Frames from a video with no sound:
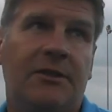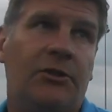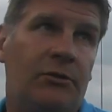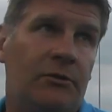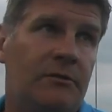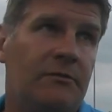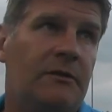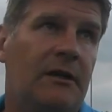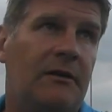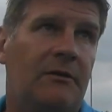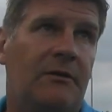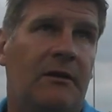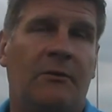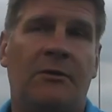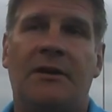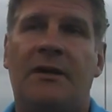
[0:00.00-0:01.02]
I
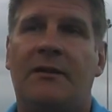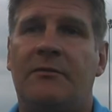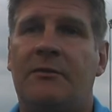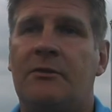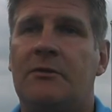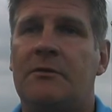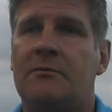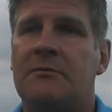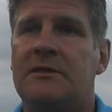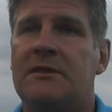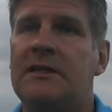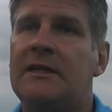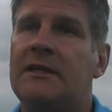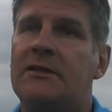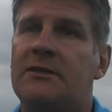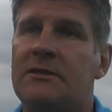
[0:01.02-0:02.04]
wanted to have a look at him
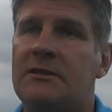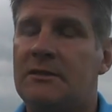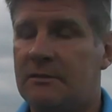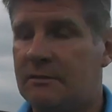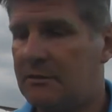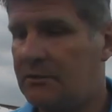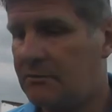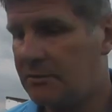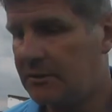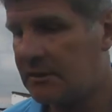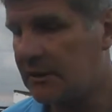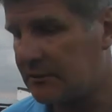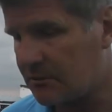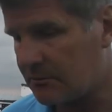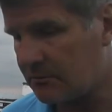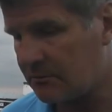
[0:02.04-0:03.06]
today because he's
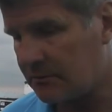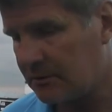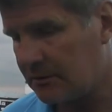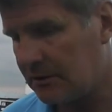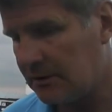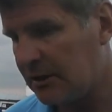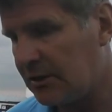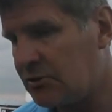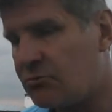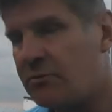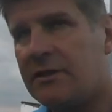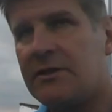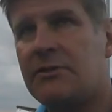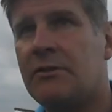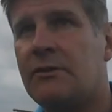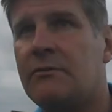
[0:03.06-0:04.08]
had some
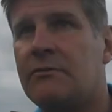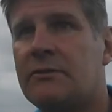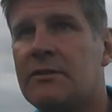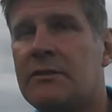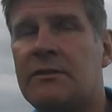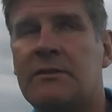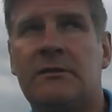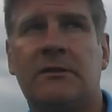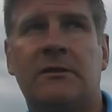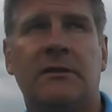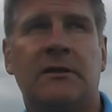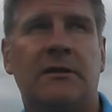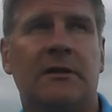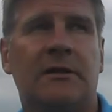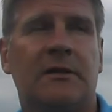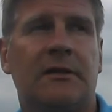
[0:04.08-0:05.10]
injury issues, and
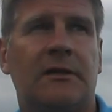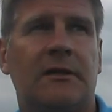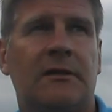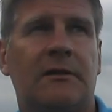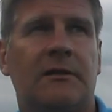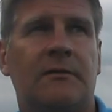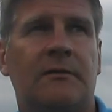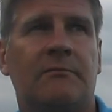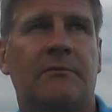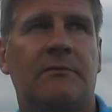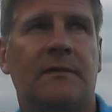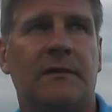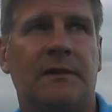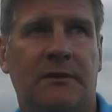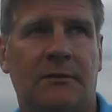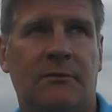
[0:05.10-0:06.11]
the
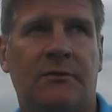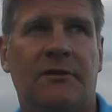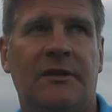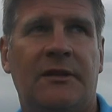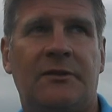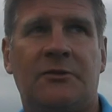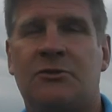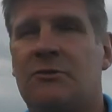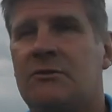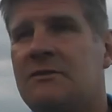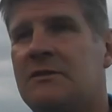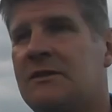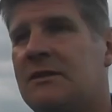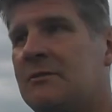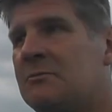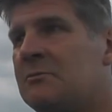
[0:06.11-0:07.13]
one thing that showed
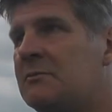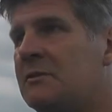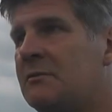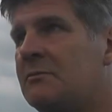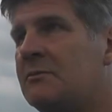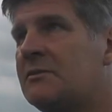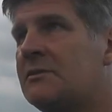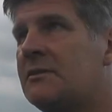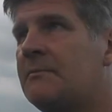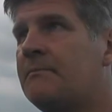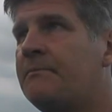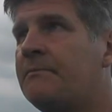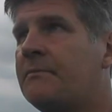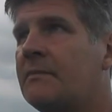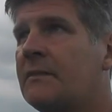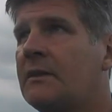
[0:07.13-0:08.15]
today was
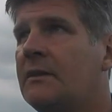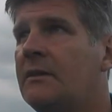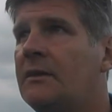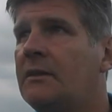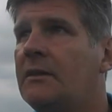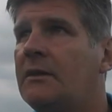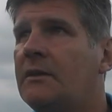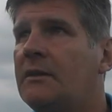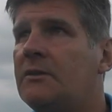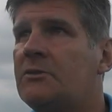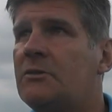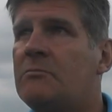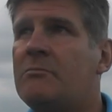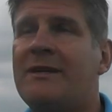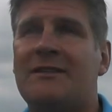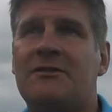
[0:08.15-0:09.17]

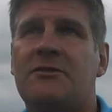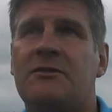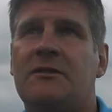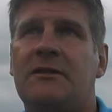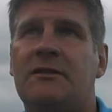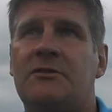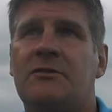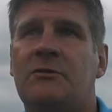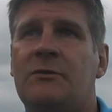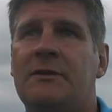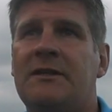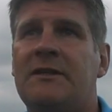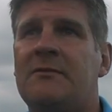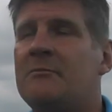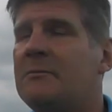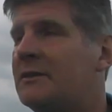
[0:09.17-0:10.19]
he's nowhere
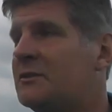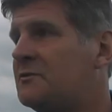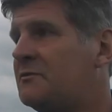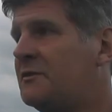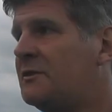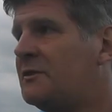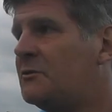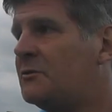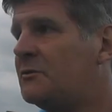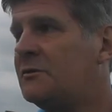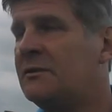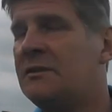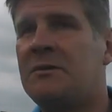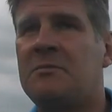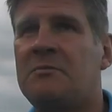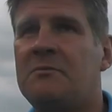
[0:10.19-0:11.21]
near match fit or done
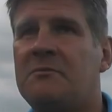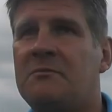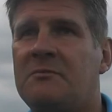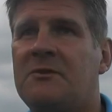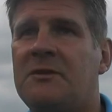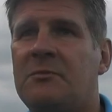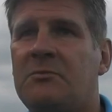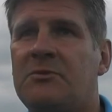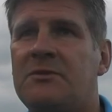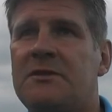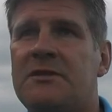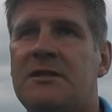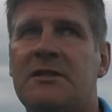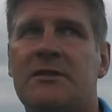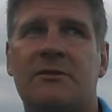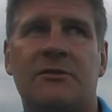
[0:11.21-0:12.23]
any real
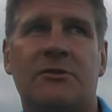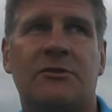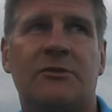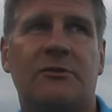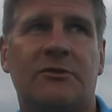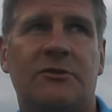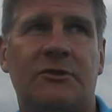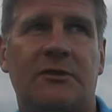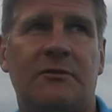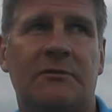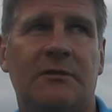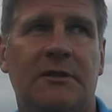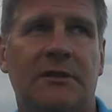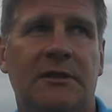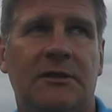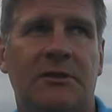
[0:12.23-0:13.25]
pre-season as such, so
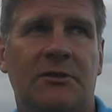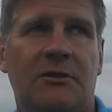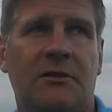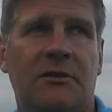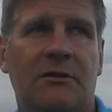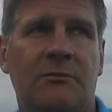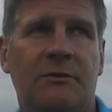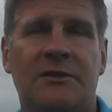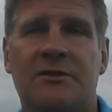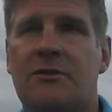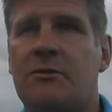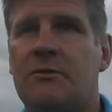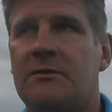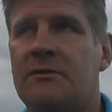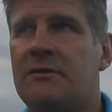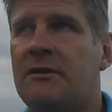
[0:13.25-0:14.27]
he's got a long way to
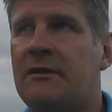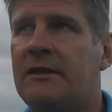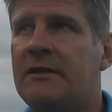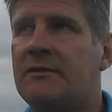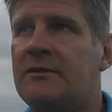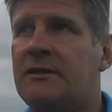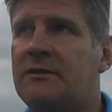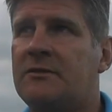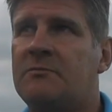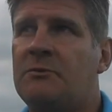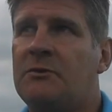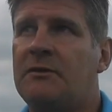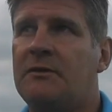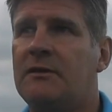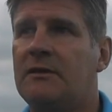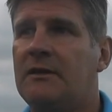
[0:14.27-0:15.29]
go in that sense.
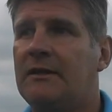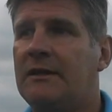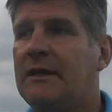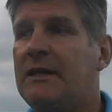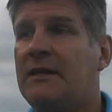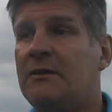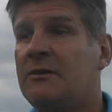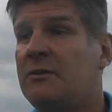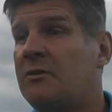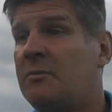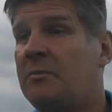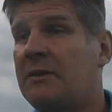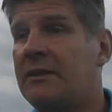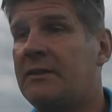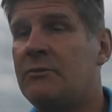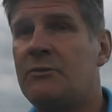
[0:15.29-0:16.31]
But again, another
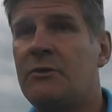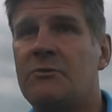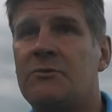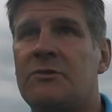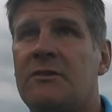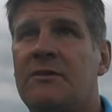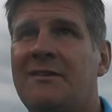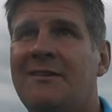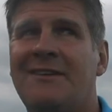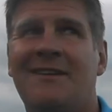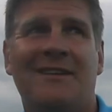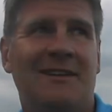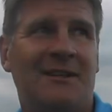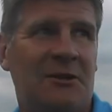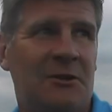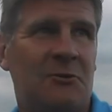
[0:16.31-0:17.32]
player who knows
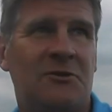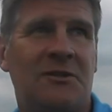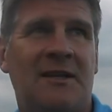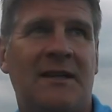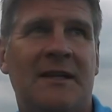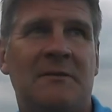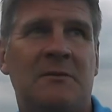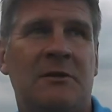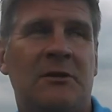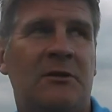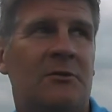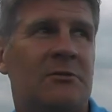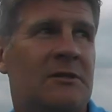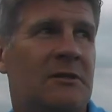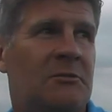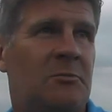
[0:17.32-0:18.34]
the game and
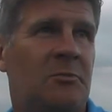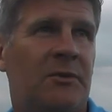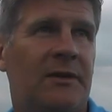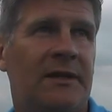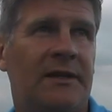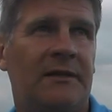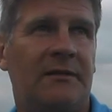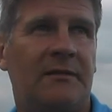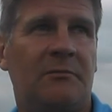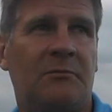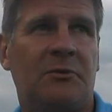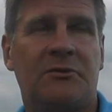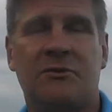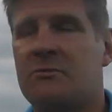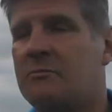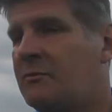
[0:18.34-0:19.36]
knows how to play.
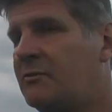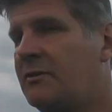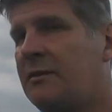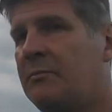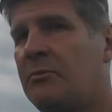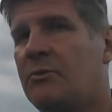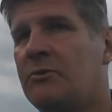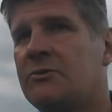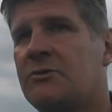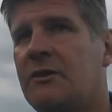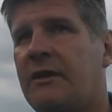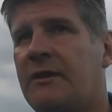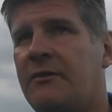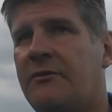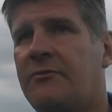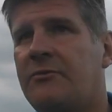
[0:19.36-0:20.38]
Put some great balls
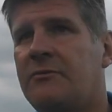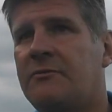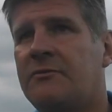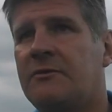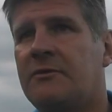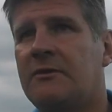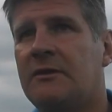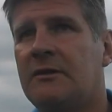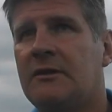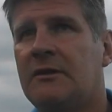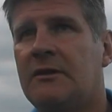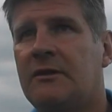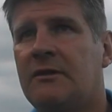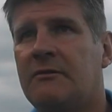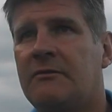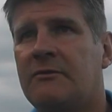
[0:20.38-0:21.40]
through for
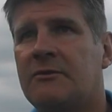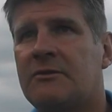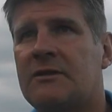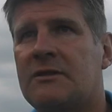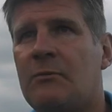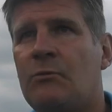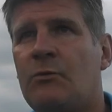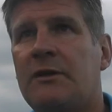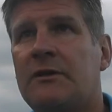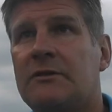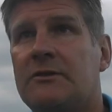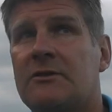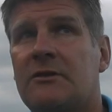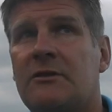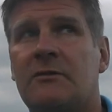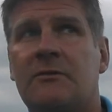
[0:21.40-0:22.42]
Sam Winnell.
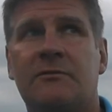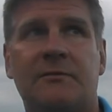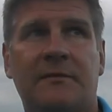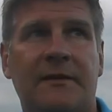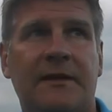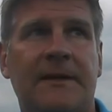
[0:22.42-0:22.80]
So